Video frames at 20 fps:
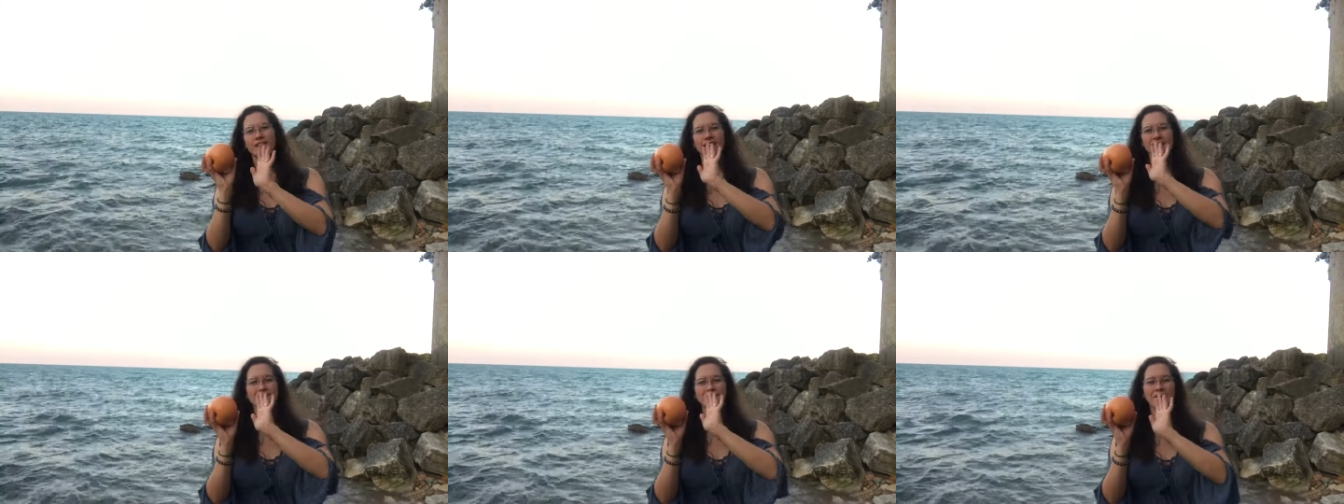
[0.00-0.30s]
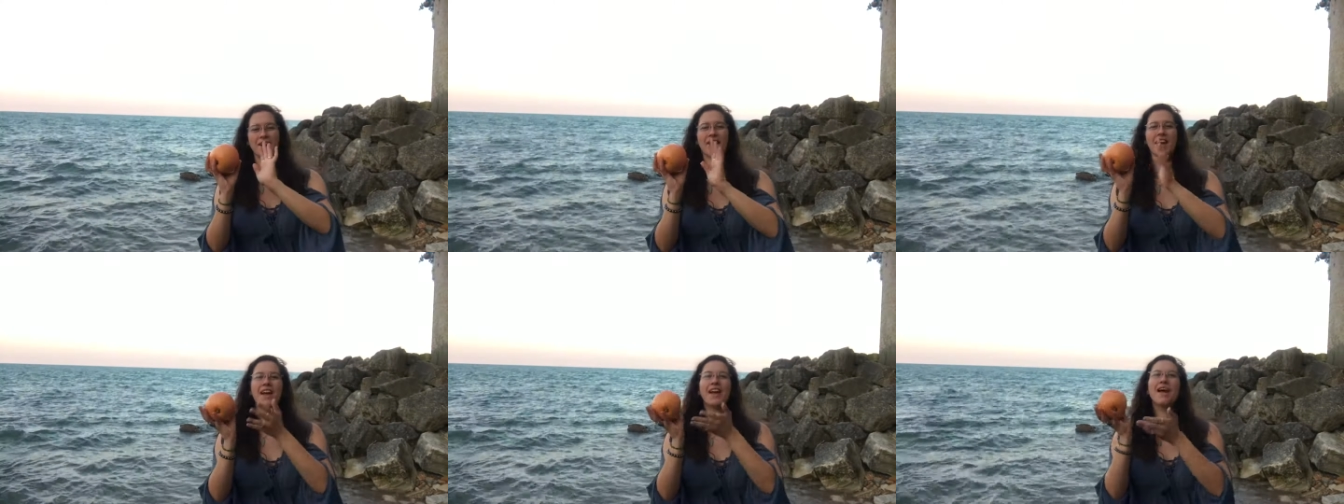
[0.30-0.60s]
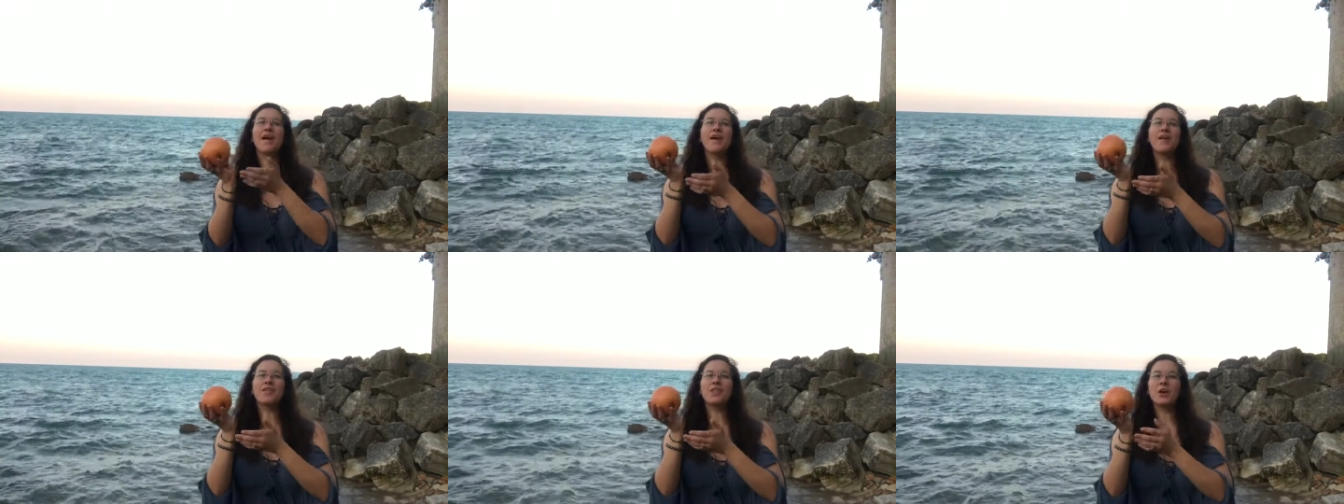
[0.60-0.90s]
That's right,
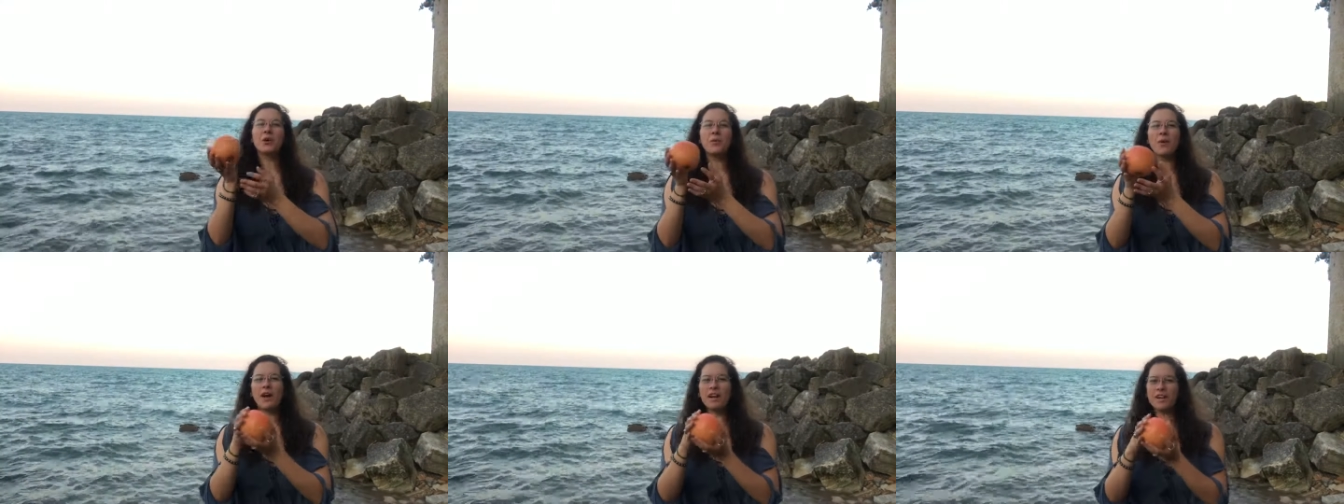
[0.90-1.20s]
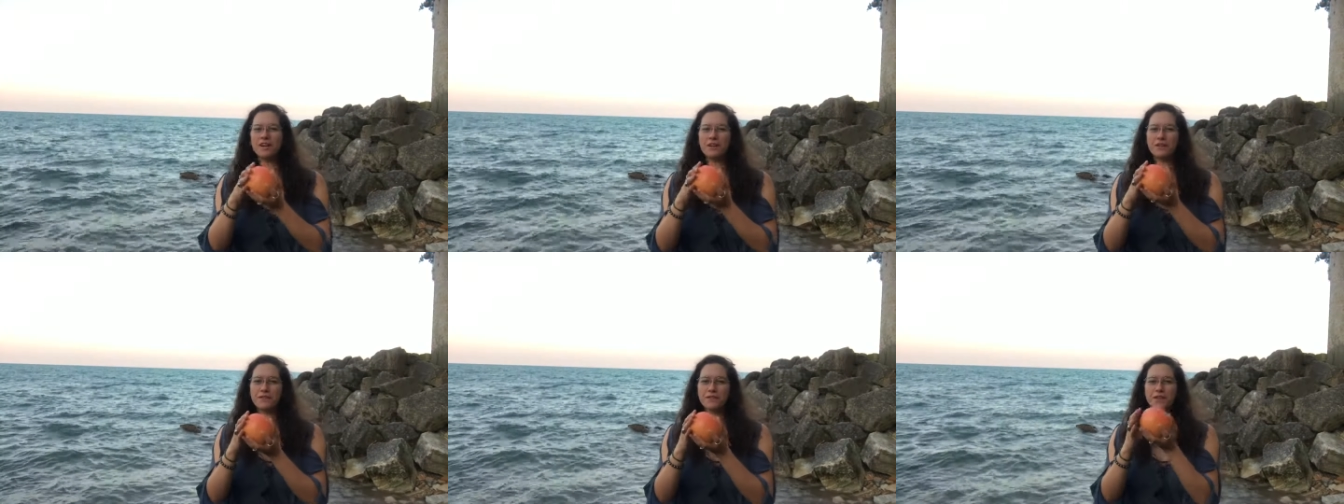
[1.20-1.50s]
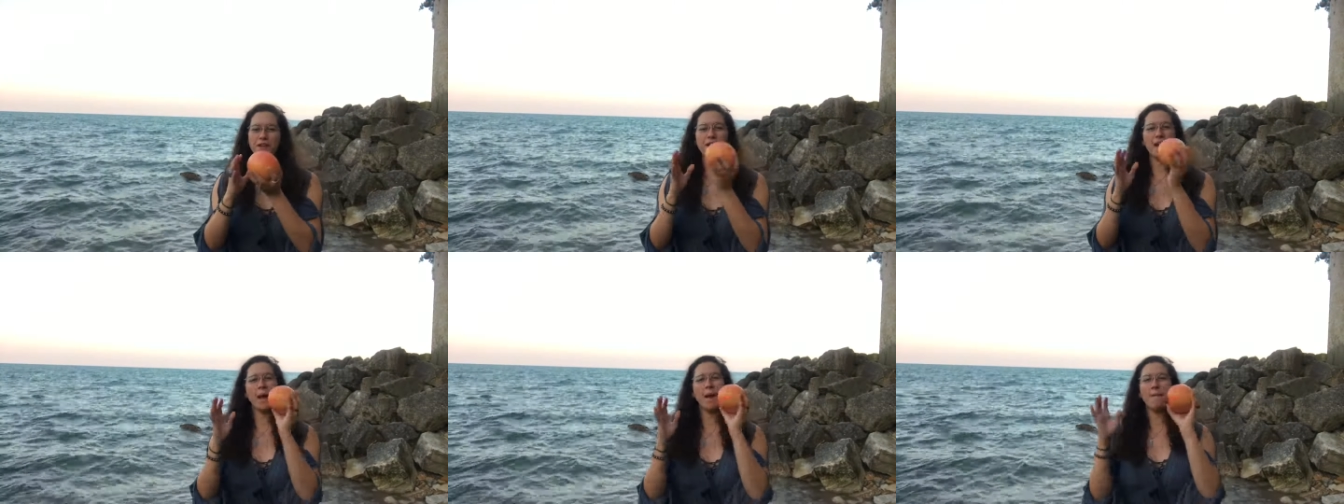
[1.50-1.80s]
the
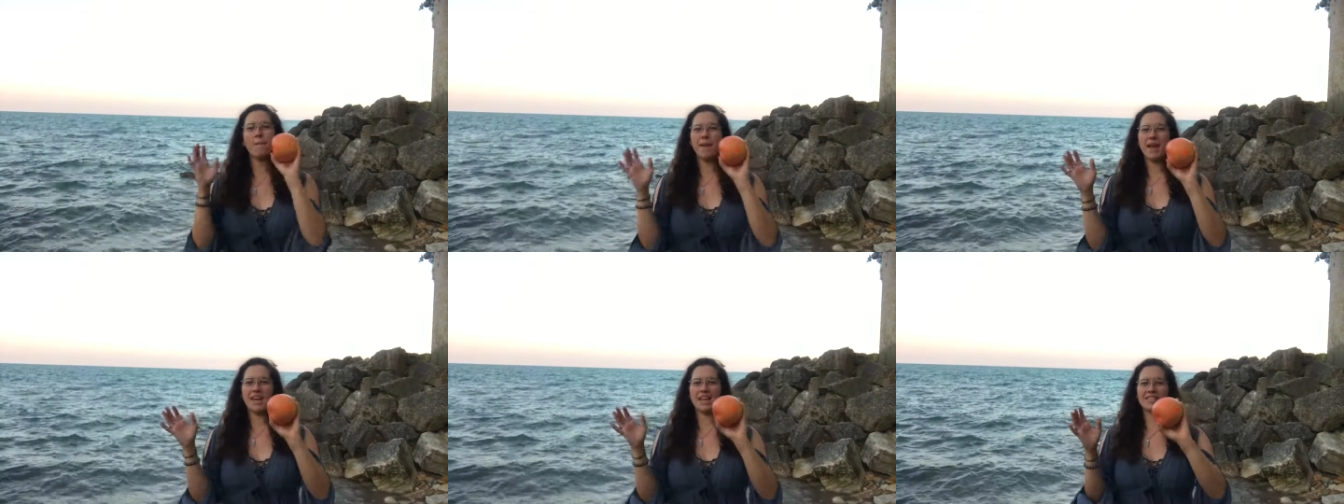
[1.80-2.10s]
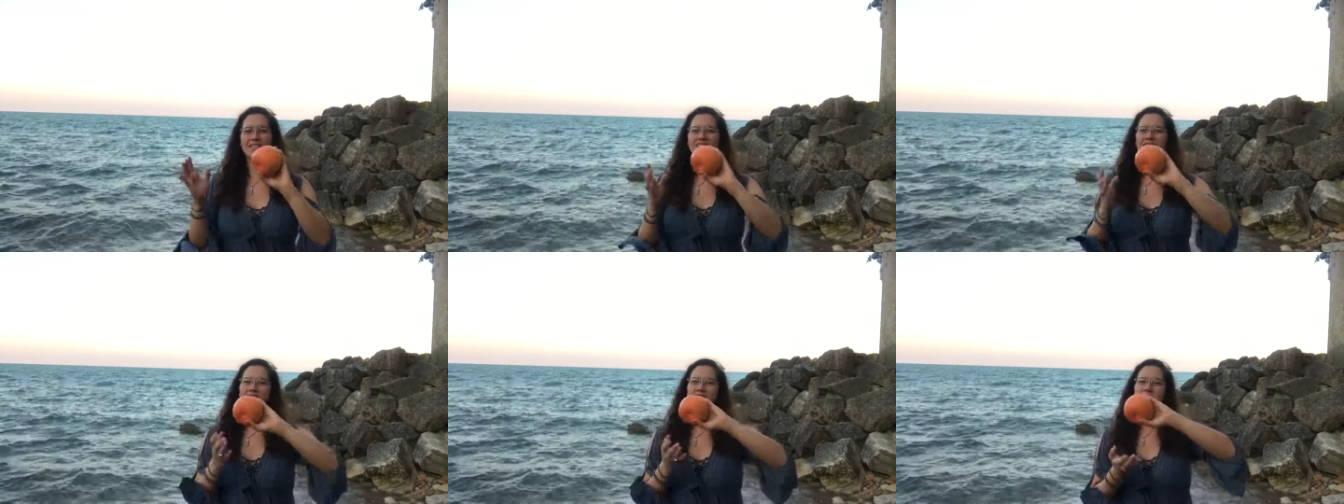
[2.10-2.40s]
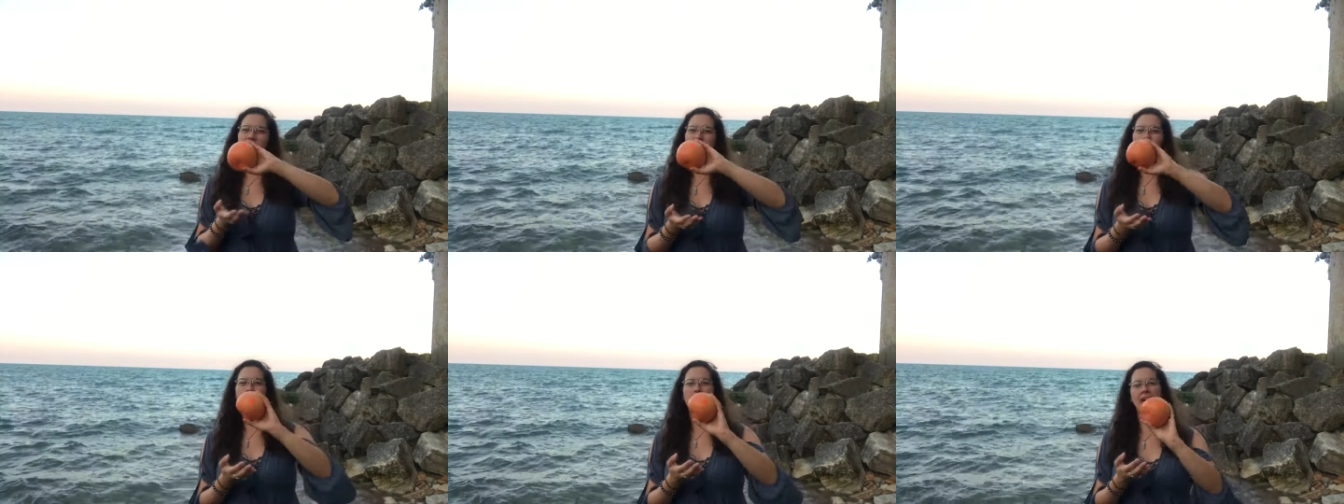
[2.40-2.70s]
wonderful, amazing,
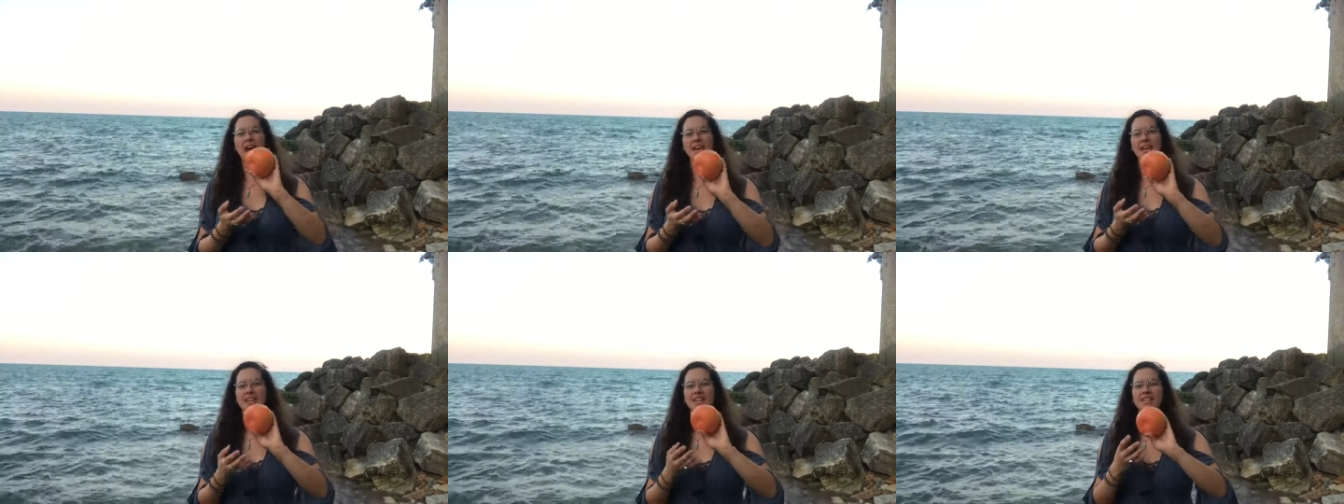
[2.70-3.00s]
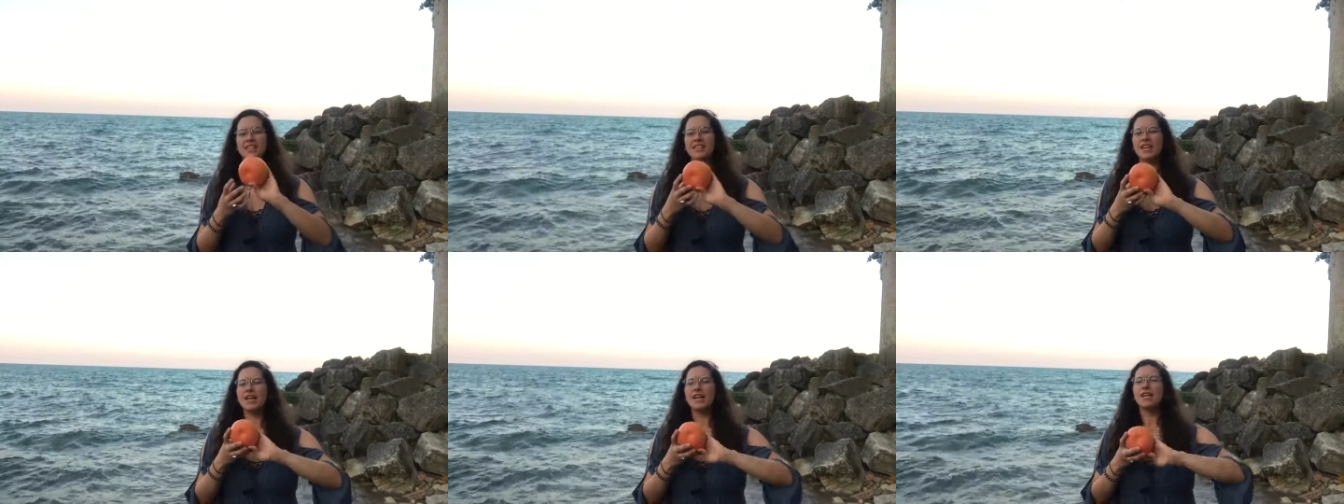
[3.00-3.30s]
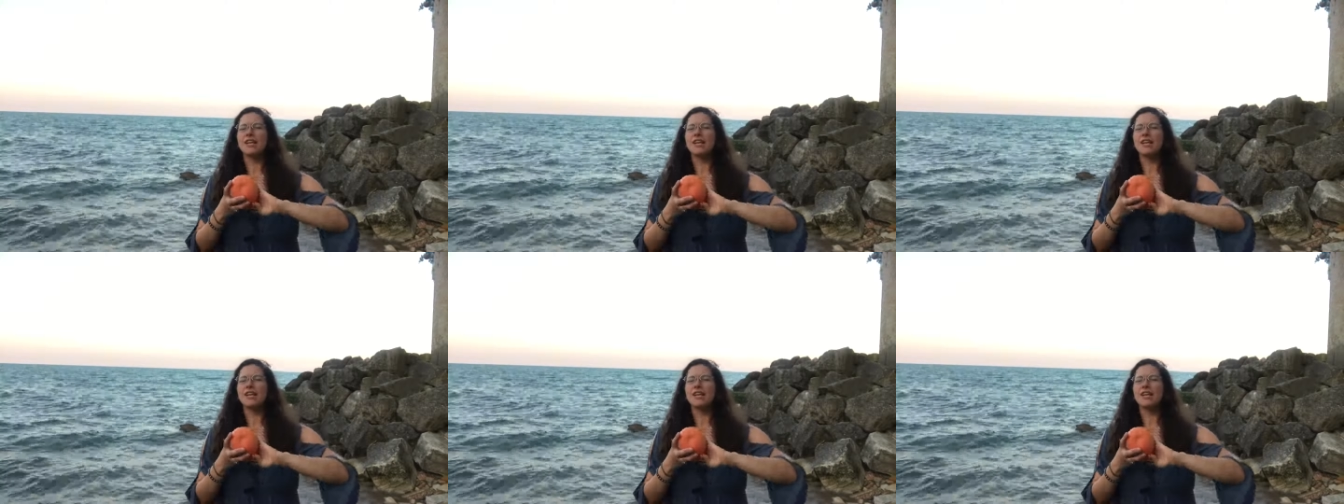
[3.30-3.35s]
stupendous,